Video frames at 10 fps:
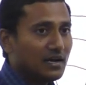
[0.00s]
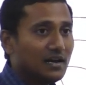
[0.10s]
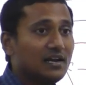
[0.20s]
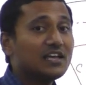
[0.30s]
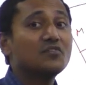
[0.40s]

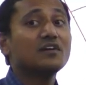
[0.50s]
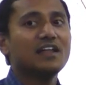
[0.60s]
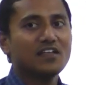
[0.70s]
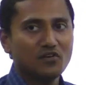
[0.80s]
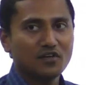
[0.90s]
Liquid
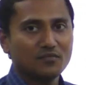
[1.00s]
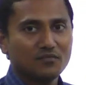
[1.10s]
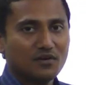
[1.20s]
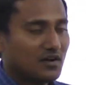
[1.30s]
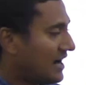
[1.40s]
layer will
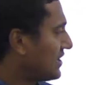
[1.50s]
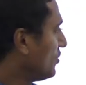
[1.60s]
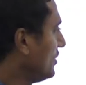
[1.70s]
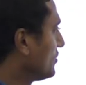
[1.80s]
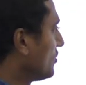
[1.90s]
come. I
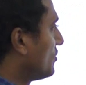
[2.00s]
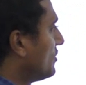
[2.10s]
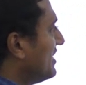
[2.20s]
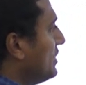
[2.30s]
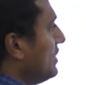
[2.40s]
told you, no.
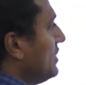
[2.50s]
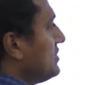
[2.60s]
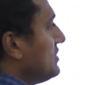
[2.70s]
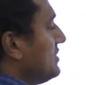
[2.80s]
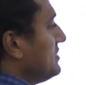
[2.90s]

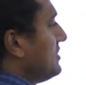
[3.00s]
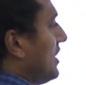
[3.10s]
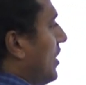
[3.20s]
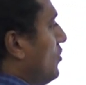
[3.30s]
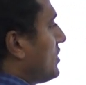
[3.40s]

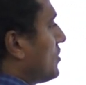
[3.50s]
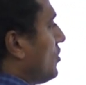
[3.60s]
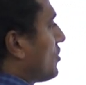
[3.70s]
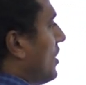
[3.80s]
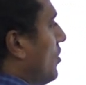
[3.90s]
Outer
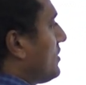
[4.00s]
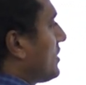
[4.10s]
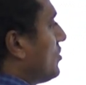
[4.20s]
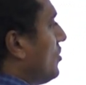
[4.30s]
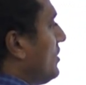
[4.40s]
core,
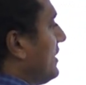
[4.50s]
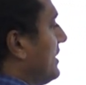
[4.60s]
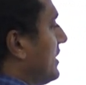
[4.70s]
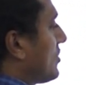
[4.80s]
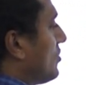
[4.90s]

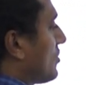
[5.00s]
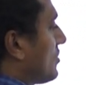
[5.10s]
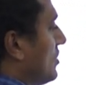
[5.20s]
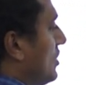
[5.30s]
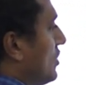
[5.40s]
inner core.
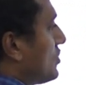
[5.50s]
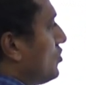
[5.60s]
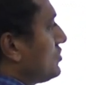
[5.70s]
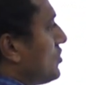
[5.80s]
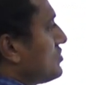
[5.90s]

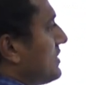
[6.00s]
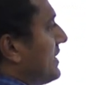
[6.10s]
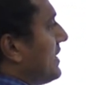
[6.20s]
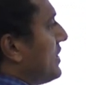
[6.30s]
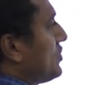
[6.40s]

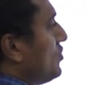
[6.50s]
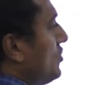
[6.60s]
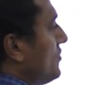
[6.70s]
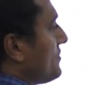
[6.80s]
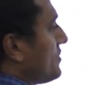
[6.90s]
2900
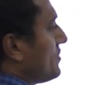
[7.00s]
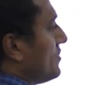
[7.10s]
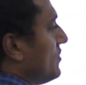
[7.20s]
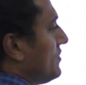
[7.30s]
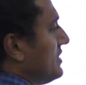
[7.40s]
to
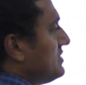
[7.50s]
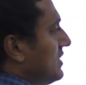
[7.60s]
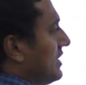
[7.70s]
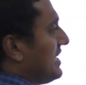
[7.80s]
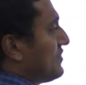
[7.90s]
is
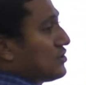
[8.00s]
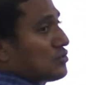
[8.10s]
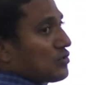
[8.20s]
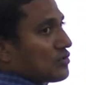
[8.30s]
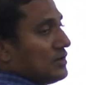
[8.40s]
a liquid
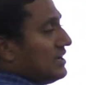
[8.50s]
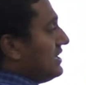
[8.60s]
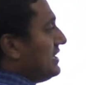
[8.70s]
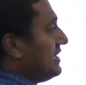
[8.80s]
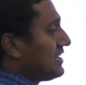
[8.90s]
core.
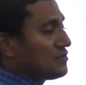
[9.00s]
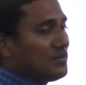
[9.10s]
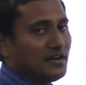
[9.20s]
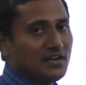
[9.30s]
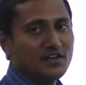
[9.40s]
In
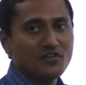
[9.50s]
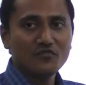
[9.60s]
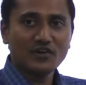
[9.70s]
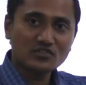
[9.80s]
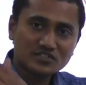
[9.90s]
liquid,
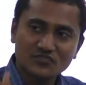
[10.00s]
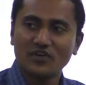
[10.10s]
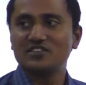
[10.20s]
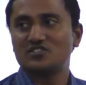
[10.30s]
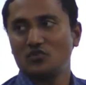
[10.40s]
velocity
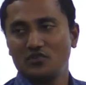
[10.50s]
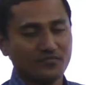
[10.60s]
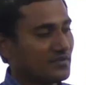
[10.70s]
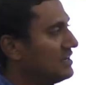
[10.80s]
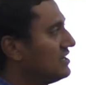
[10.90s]
falls down.
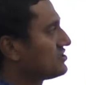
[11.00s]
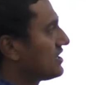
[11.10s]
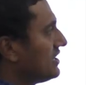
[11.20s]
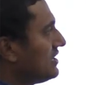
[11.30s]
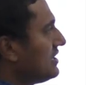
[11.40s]

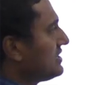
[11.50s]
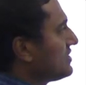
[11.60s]
Suddenly